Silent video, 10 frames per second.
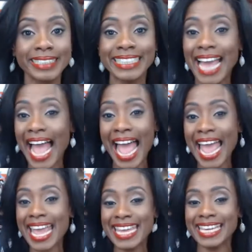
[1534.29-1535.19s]

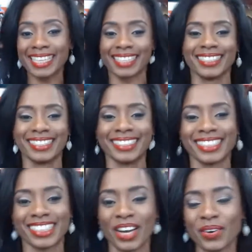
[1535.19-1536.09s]
Yay!
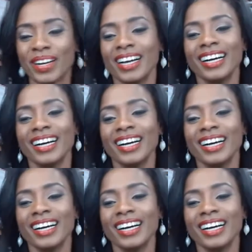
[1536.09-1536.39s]
so,